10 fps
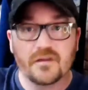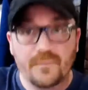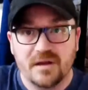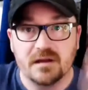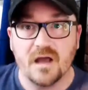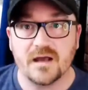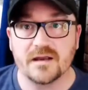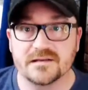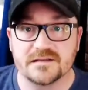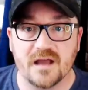The pinata
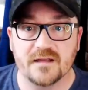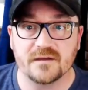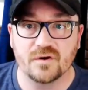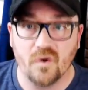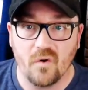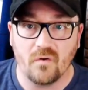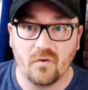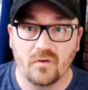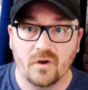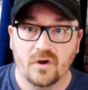is not the
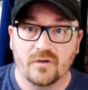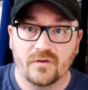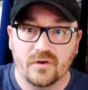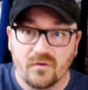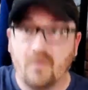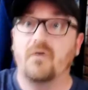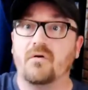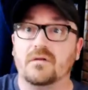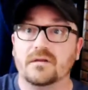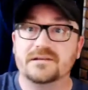goal. The
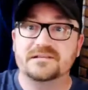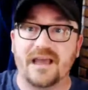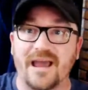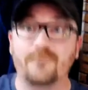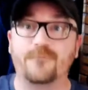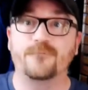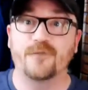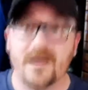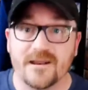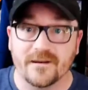goal is to have
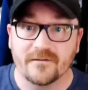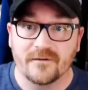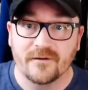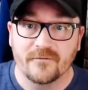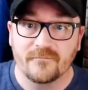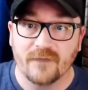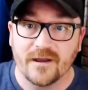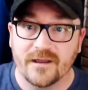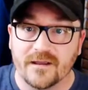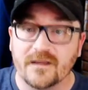fun,
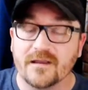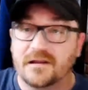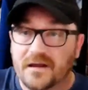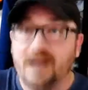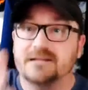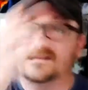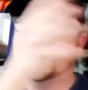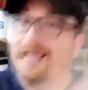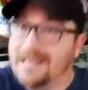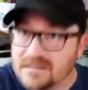right? Not to
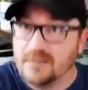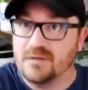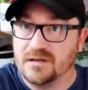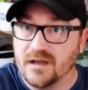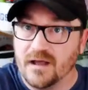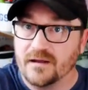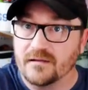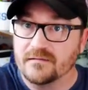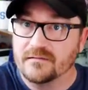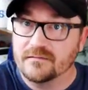hit the pinata,
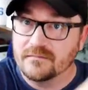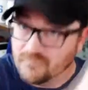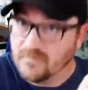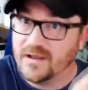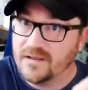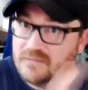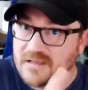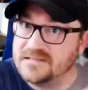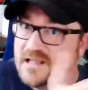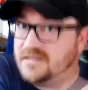right?
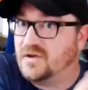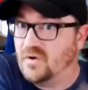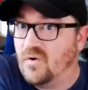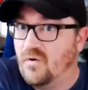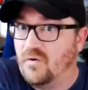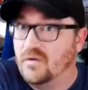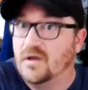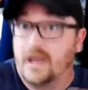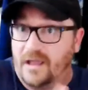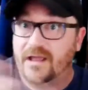That's not the goal.
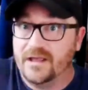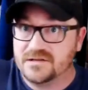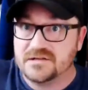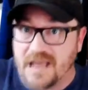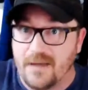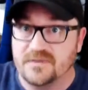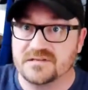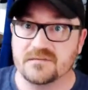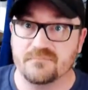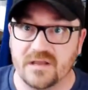It just
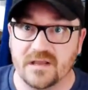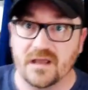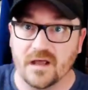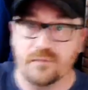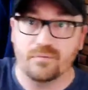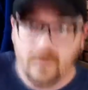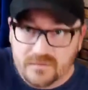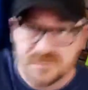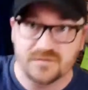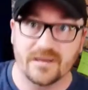happens to be an
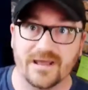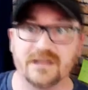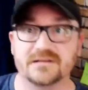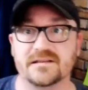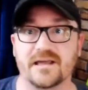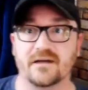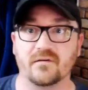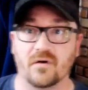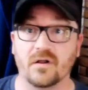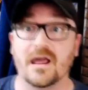approach to getting to that
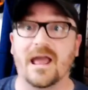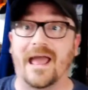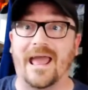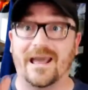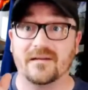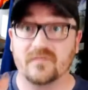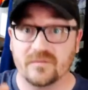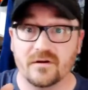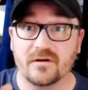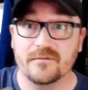goal. And
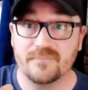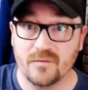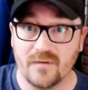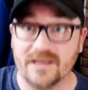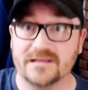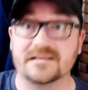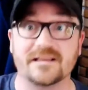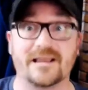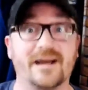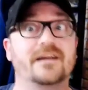there can be ways
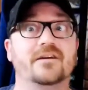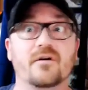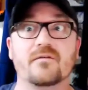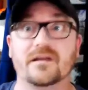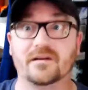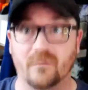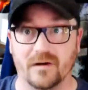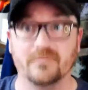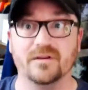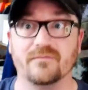that that can go
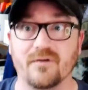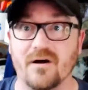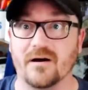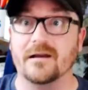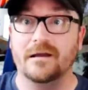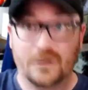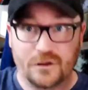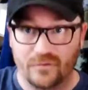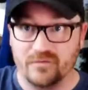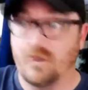incredibly wrong.
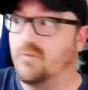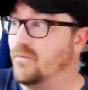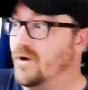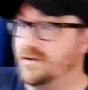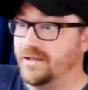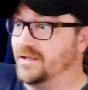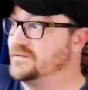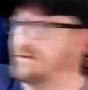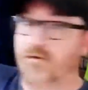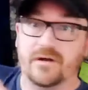You don't want
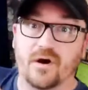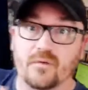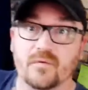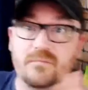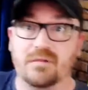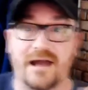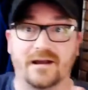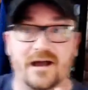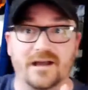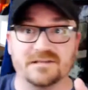kids going home with
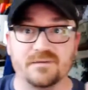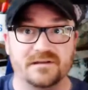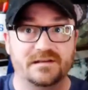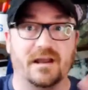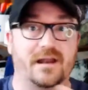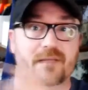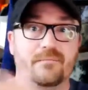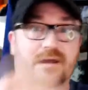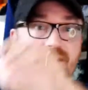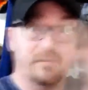black eyes because they got hit
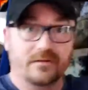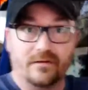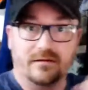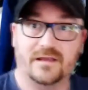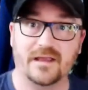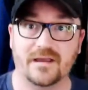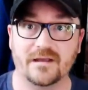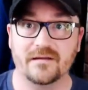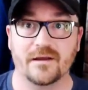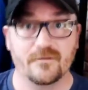by another
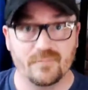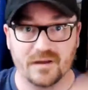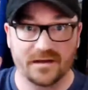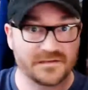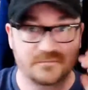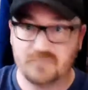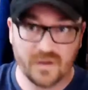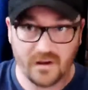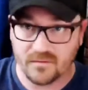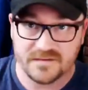kid because,
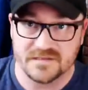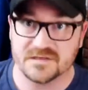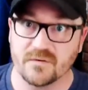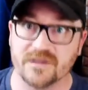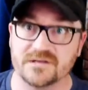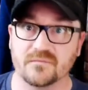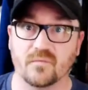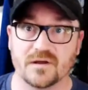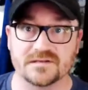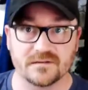you know, the situation
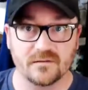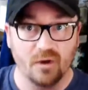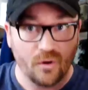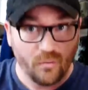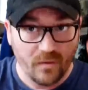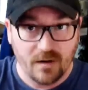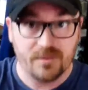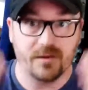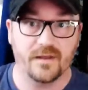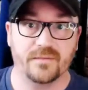wasn't well
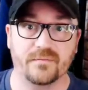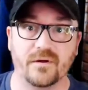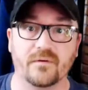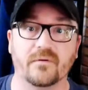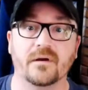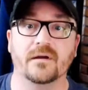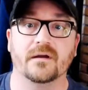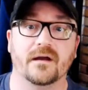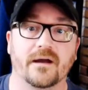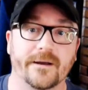thought through.
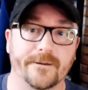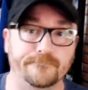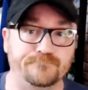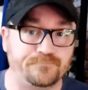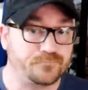Um,